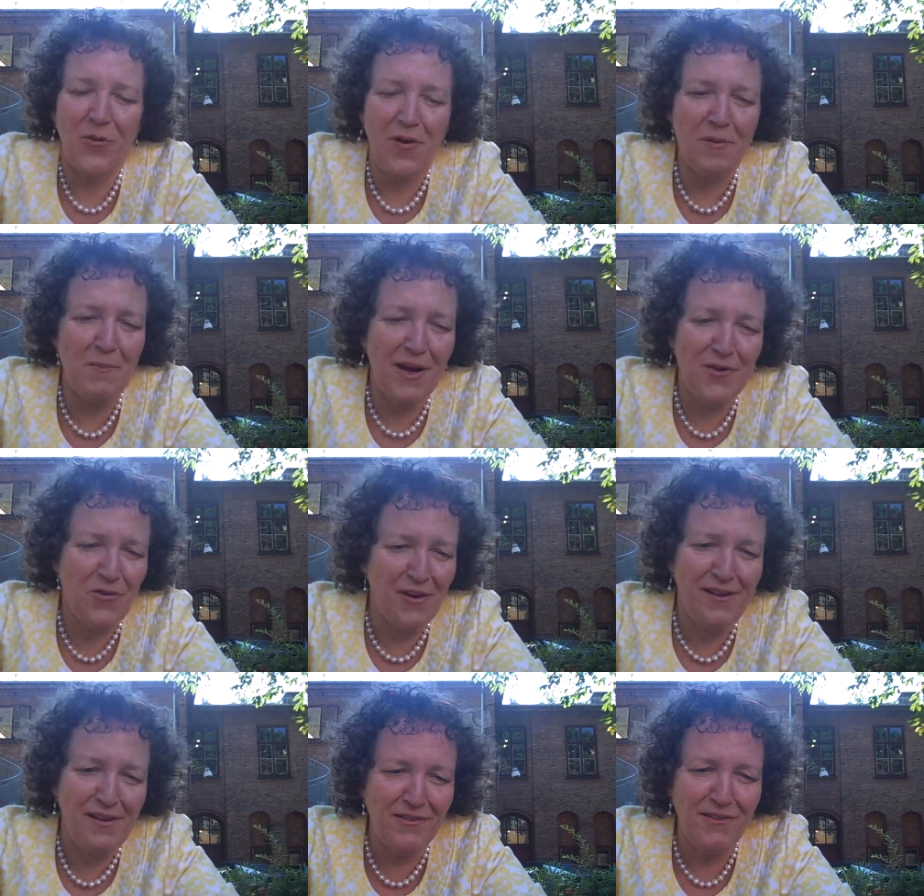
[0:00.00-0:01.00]
So our
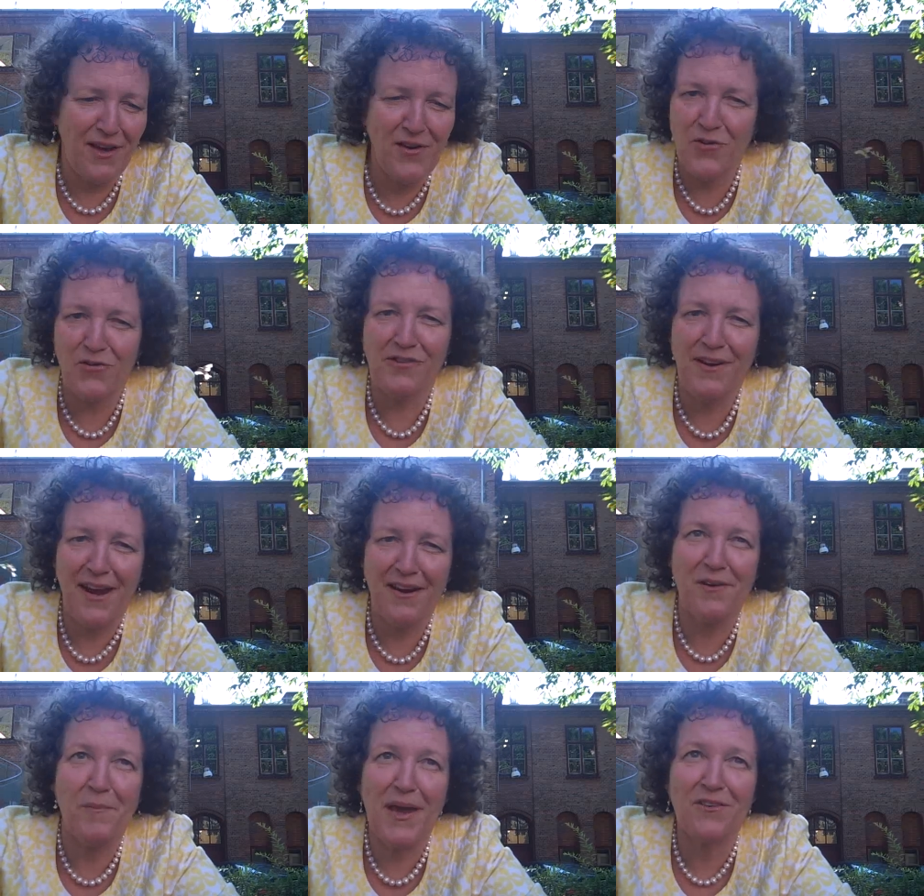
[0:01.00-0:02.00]
mantra is
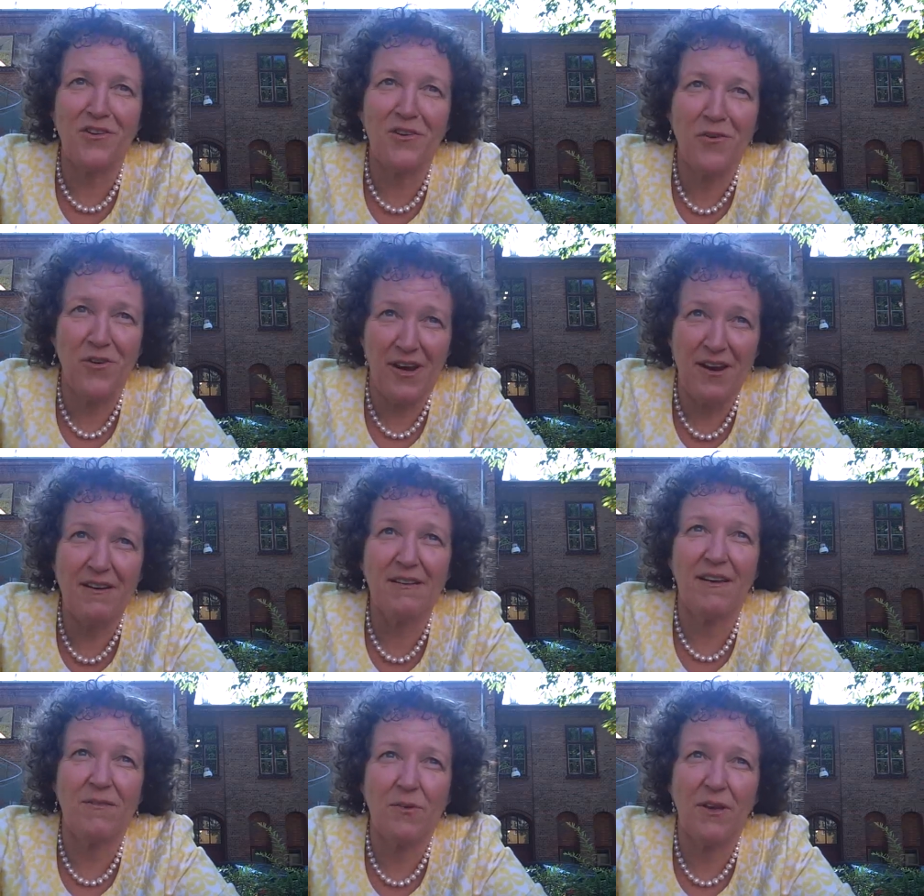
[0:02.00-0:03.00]
understand, imagine, create,
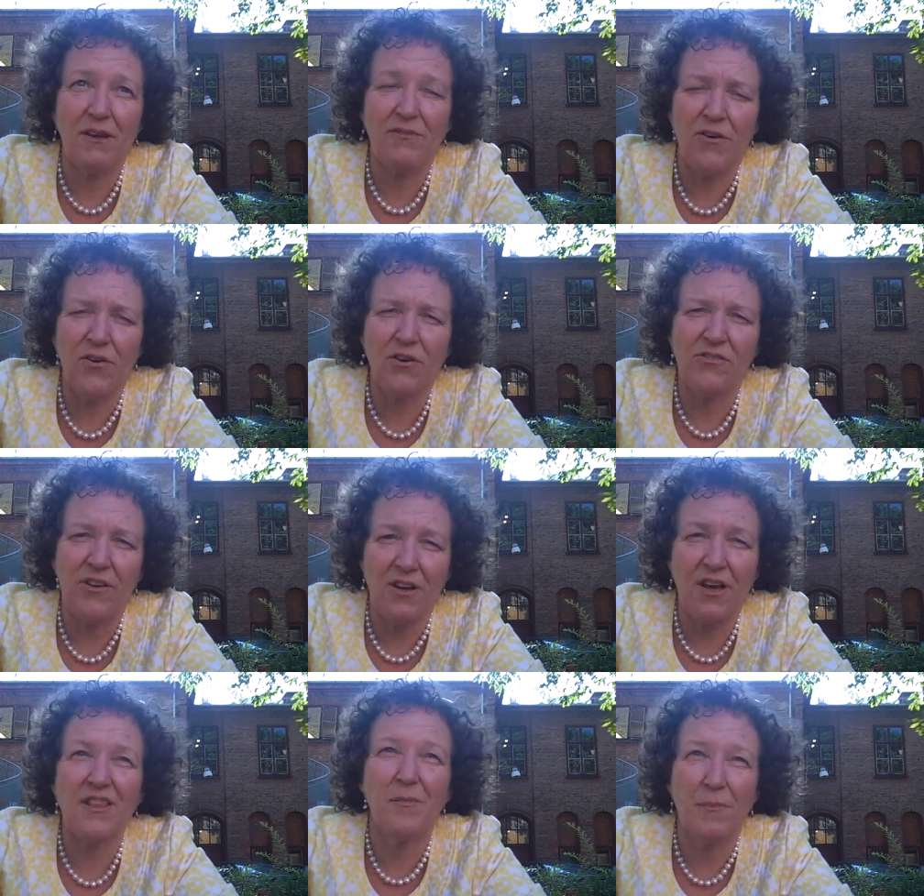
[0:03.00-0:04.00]
and really focusing
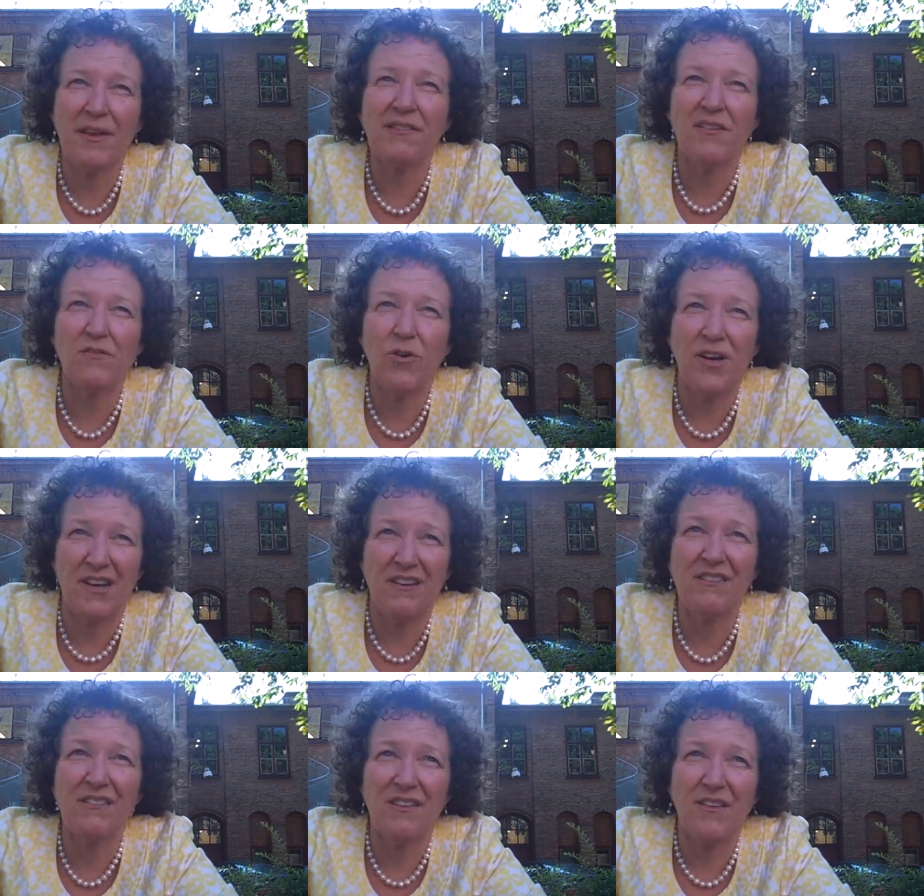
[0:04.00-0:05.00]
on the best of what
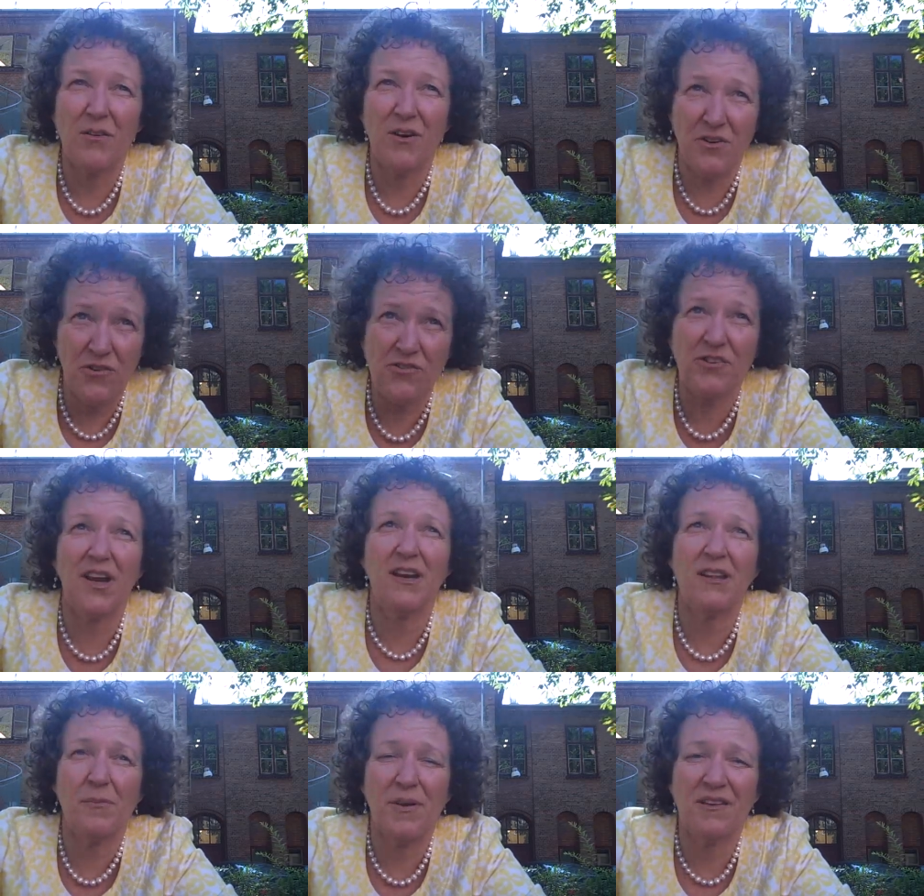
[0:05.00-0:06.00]
is, so
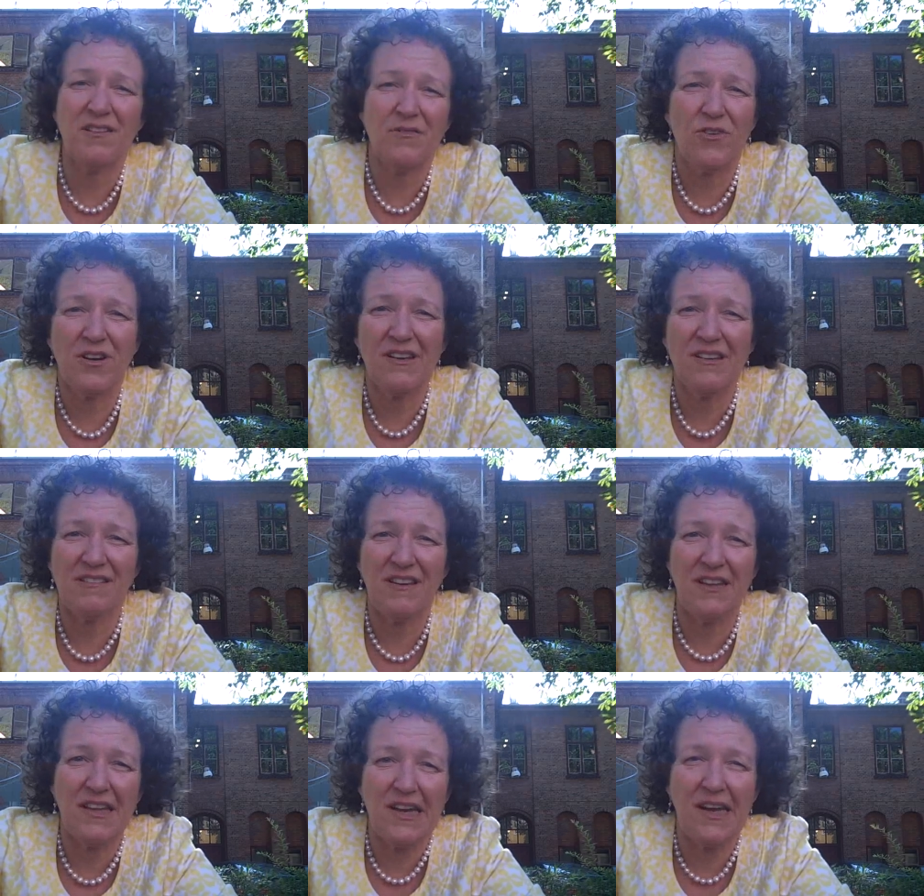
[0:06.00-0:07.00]
understanding the best of what is,
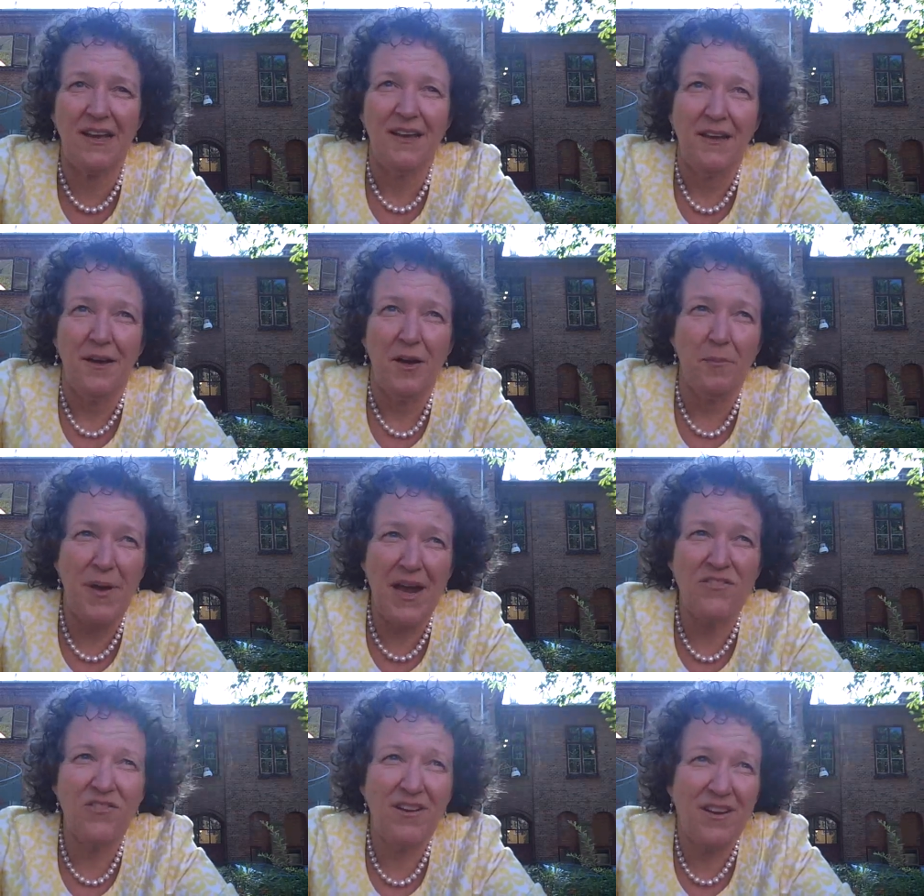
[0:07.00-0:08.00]
and then
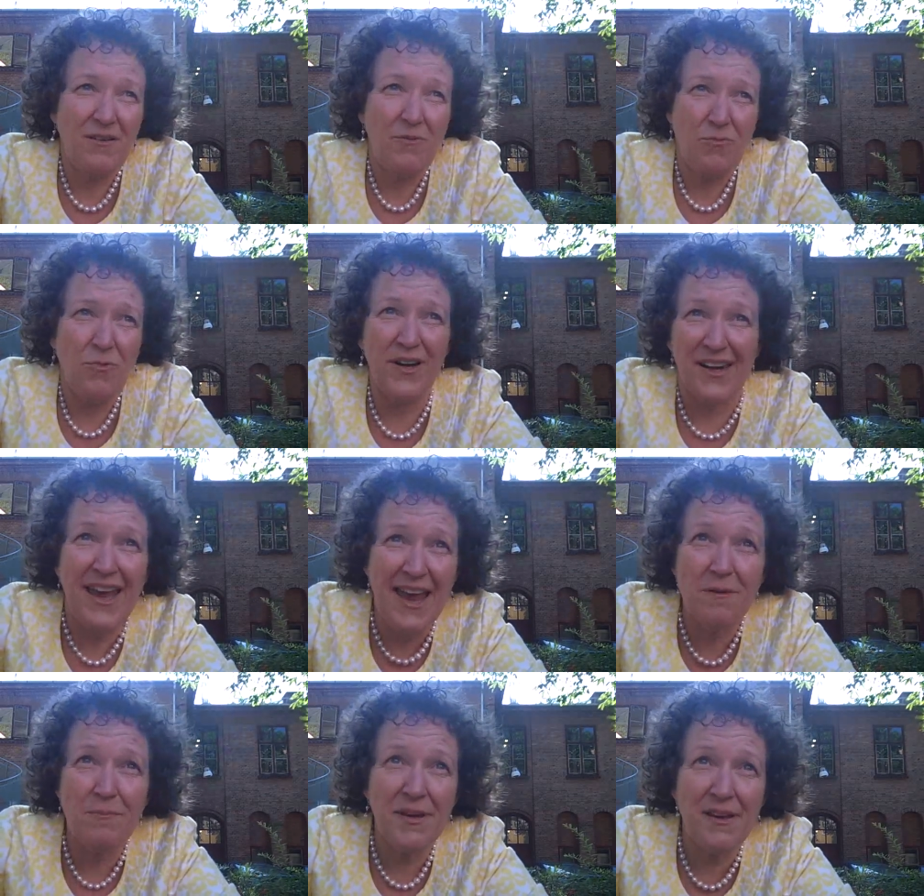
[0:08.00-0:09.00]
imagining what
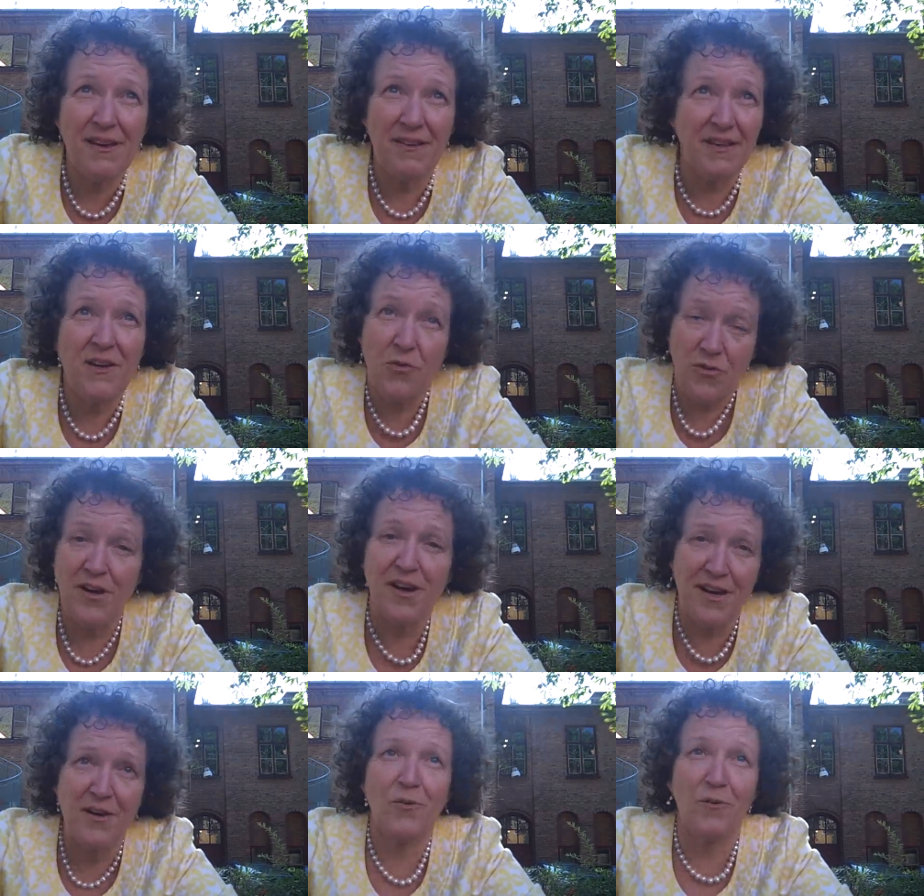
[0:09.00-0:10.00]
can be, and then
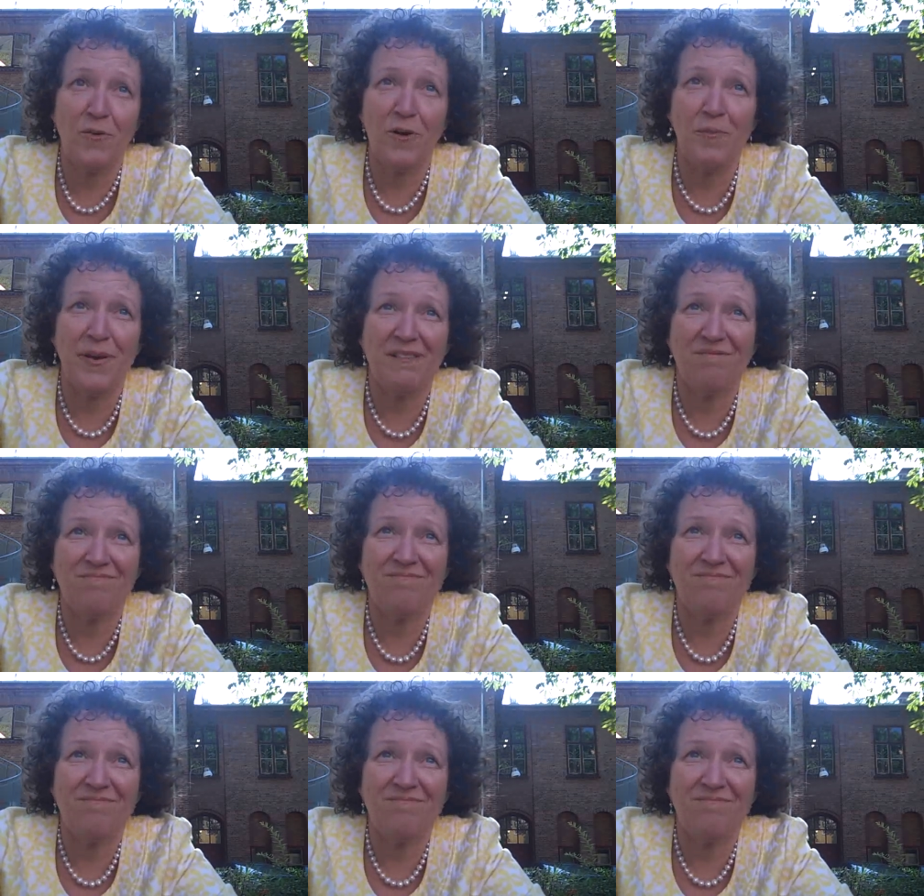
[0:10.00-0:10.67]
creating what will be.